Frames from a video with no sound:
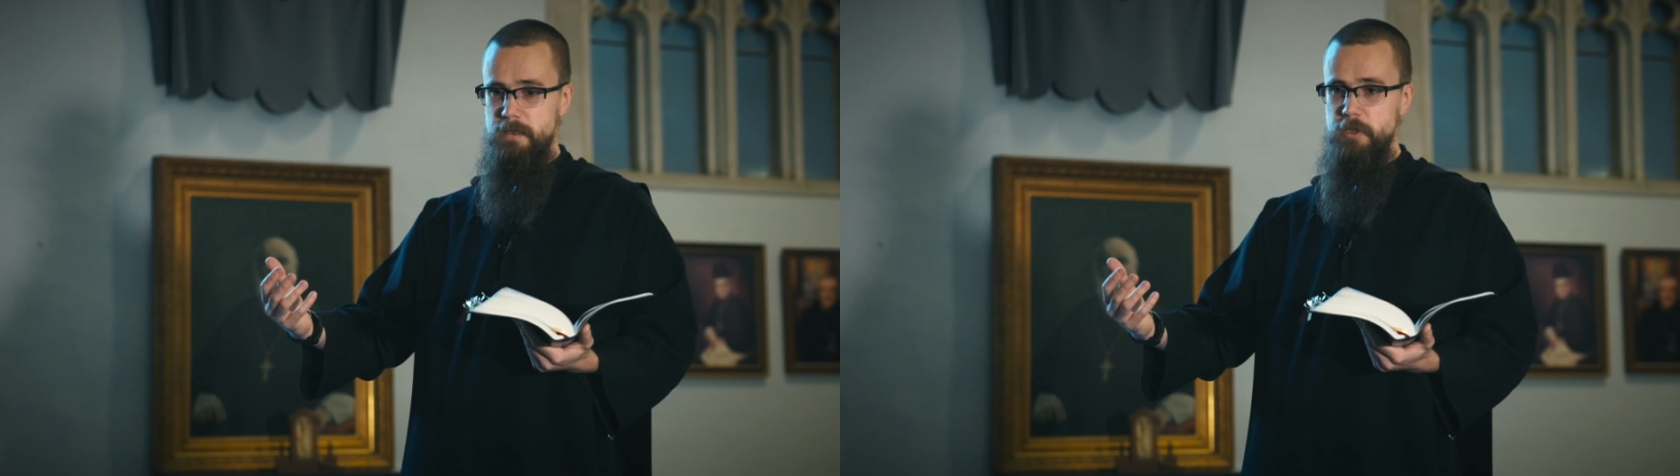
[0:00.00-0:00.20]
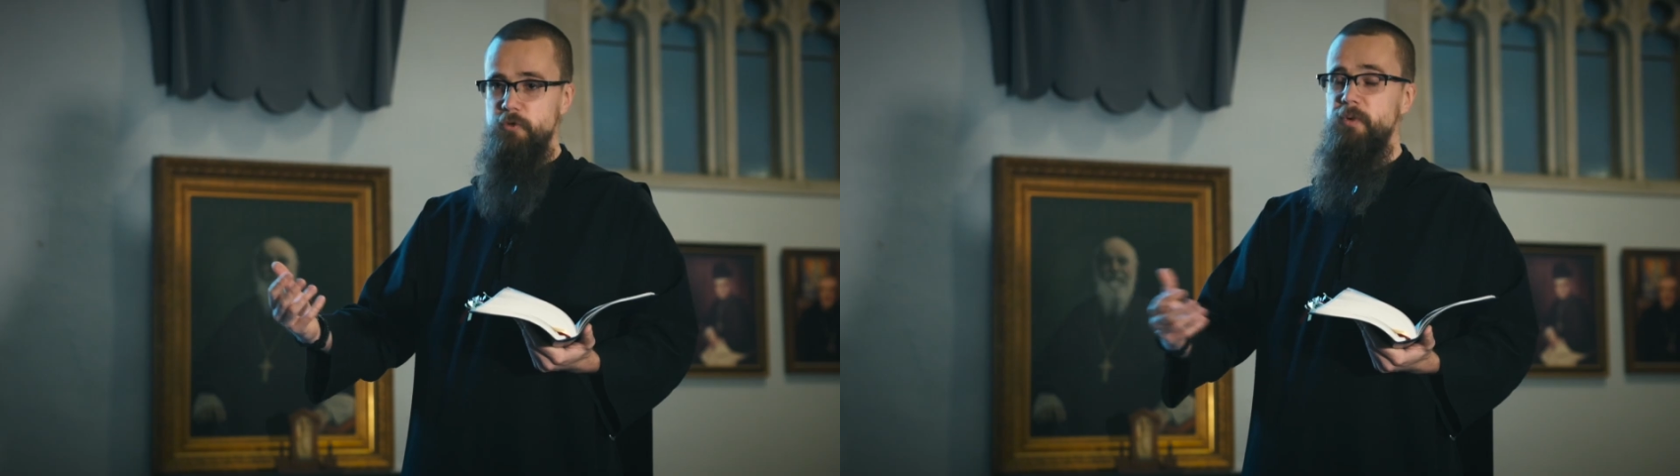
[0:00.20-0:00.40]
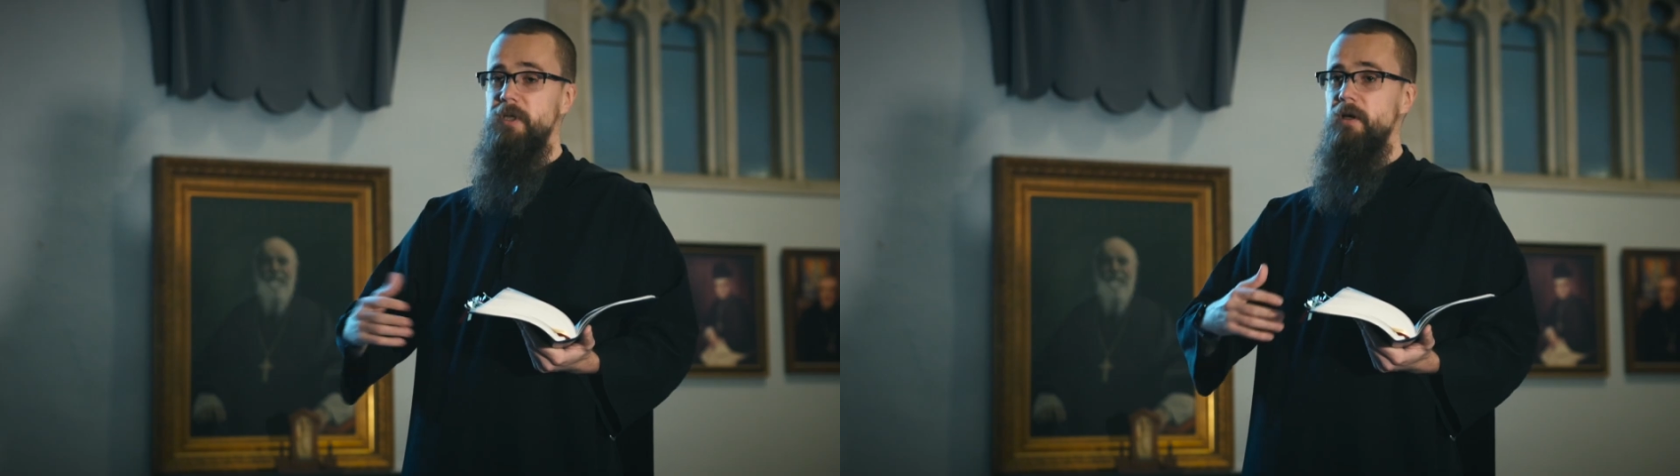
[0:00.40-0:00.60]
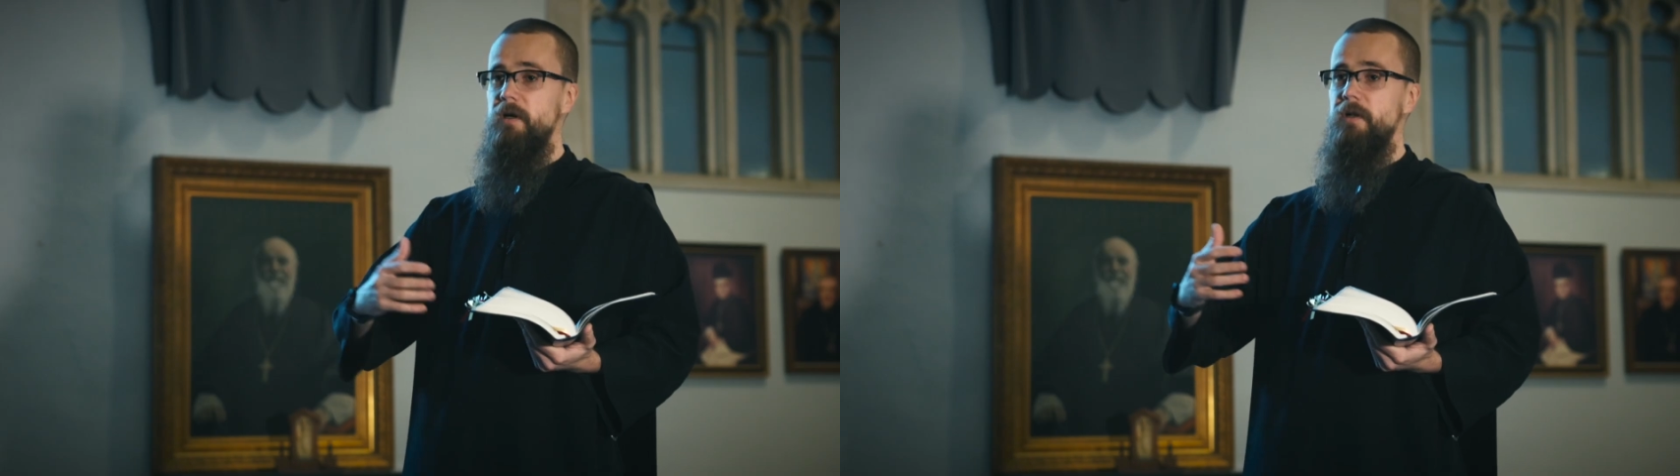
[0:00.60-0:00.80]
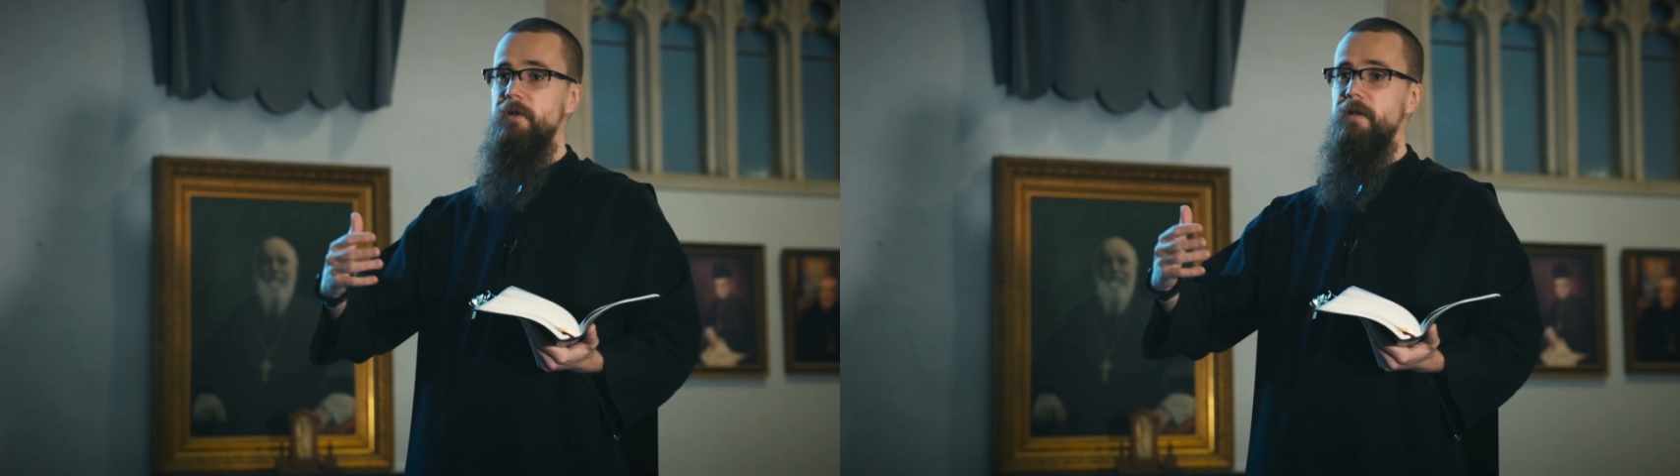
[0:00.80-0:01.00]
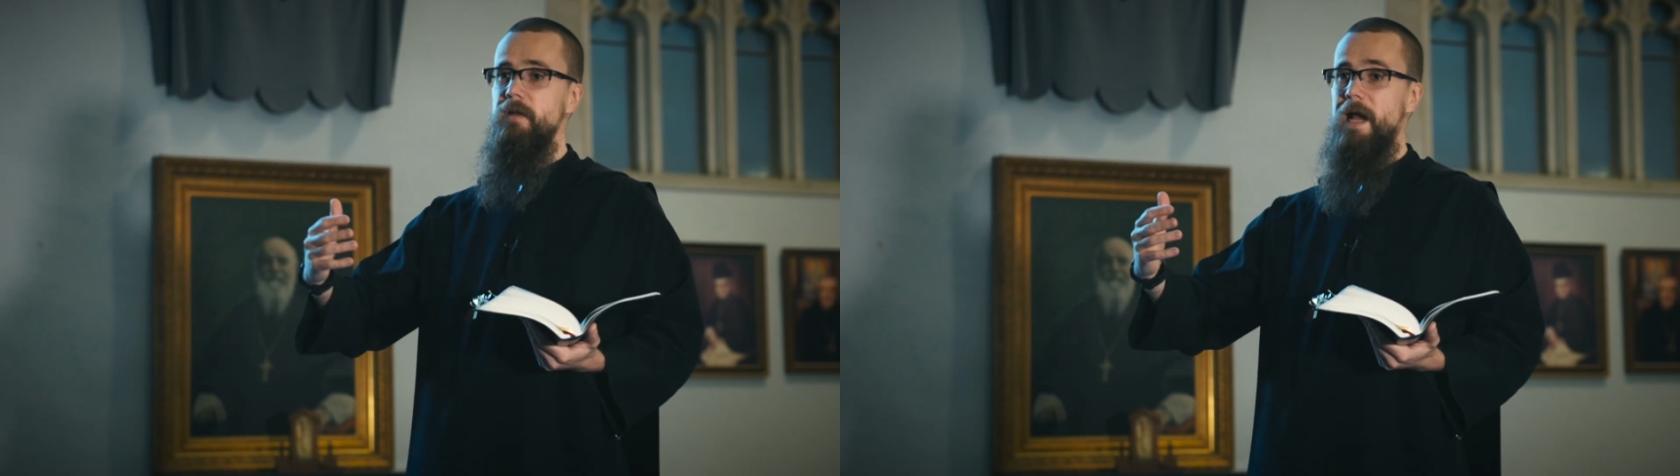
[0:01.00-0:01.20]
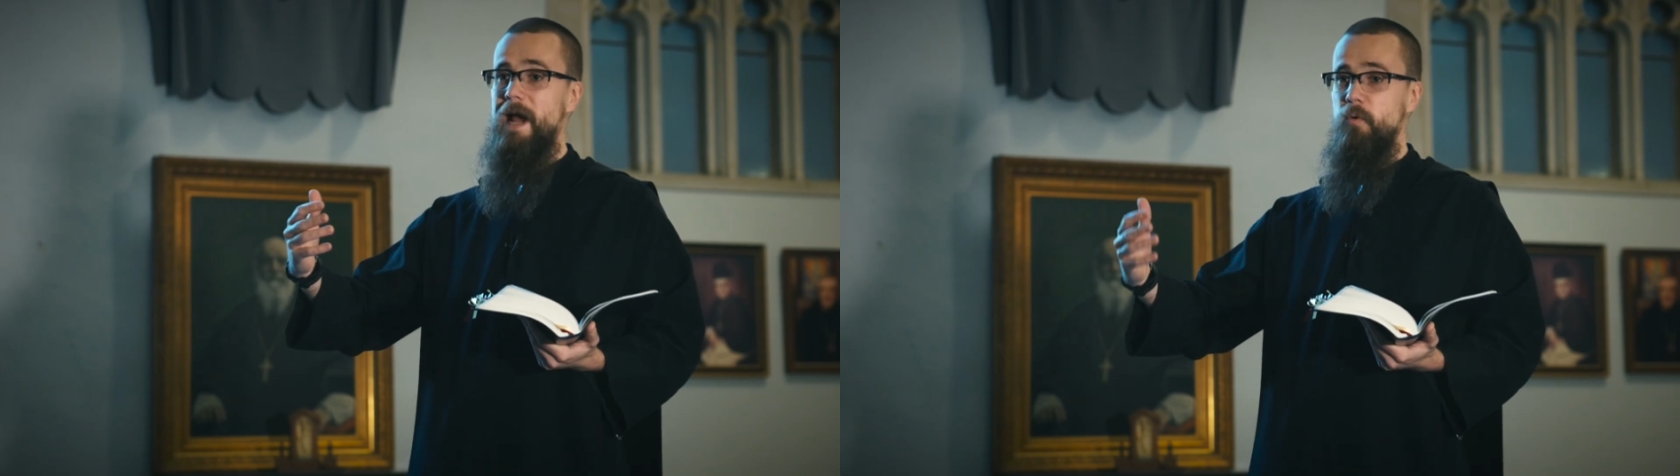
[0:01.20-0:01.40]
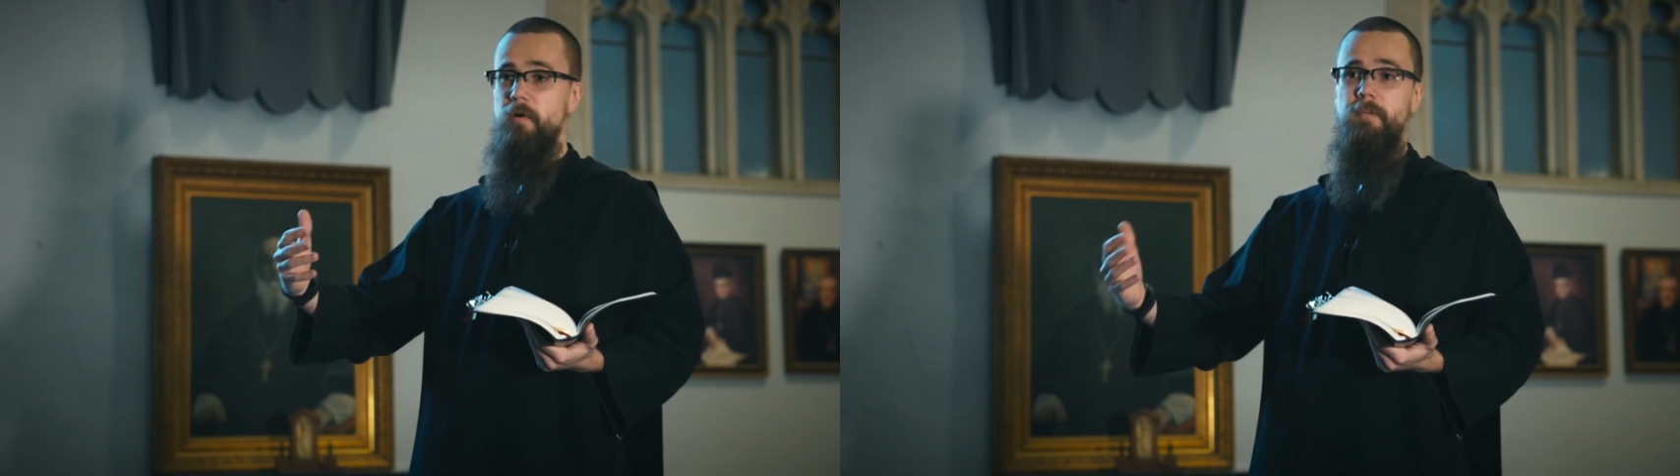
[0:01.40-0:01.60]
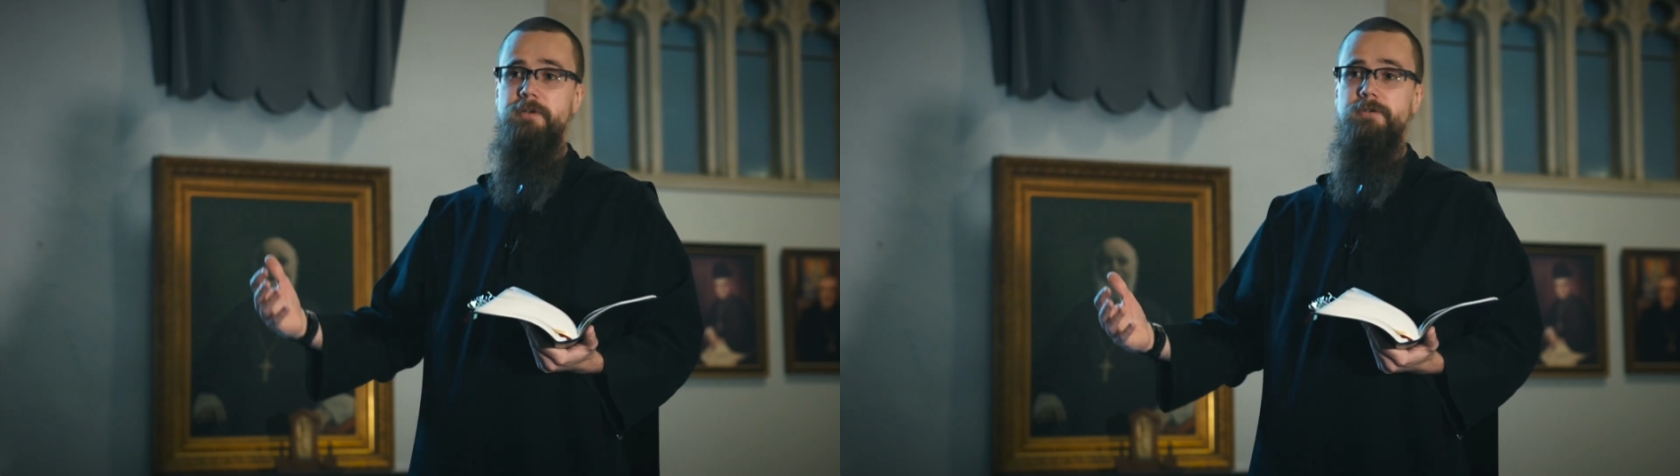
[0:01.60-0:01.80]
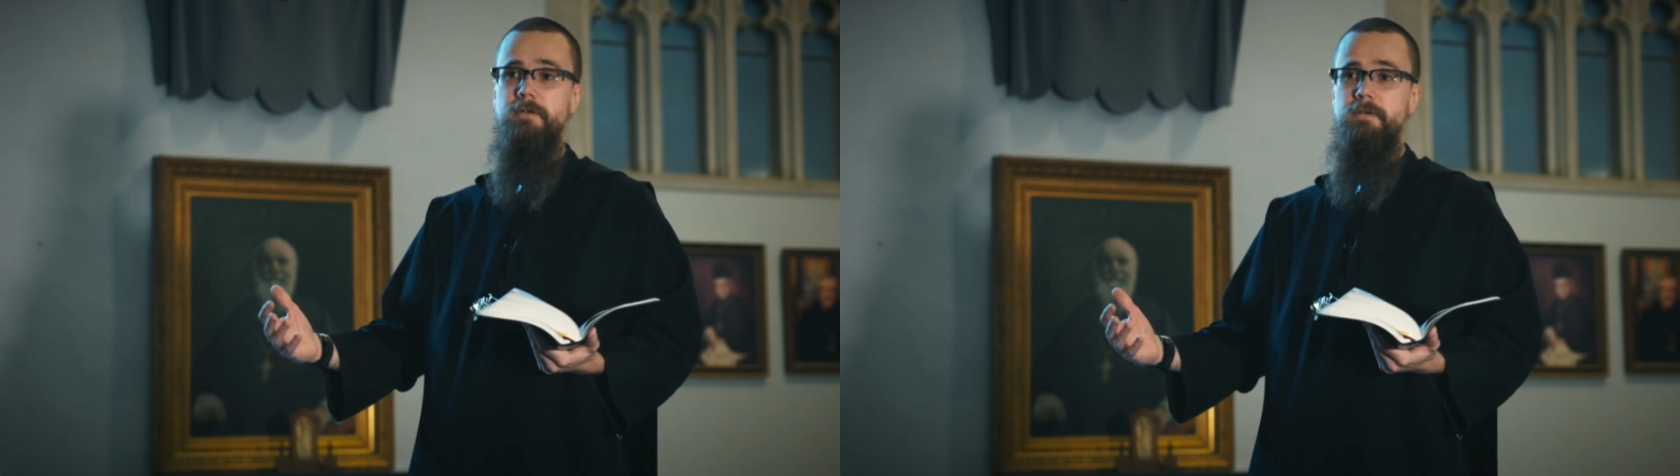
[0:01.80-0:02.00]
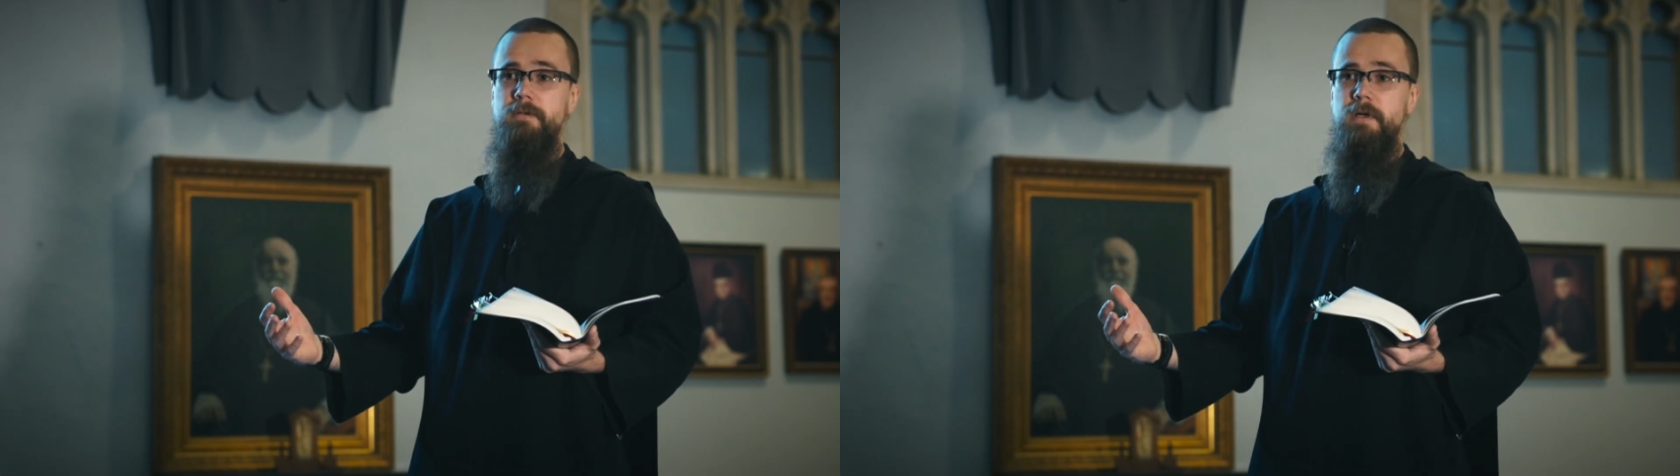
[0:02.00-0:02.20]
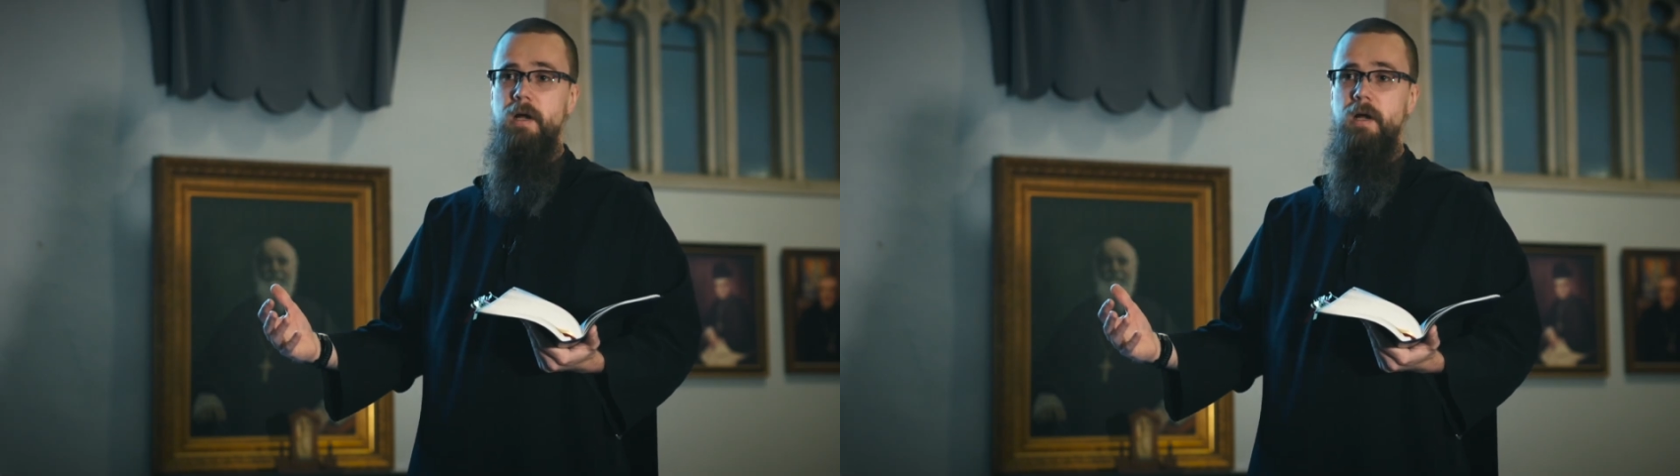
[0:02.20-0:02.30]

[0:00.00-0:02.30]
is beyond our measure,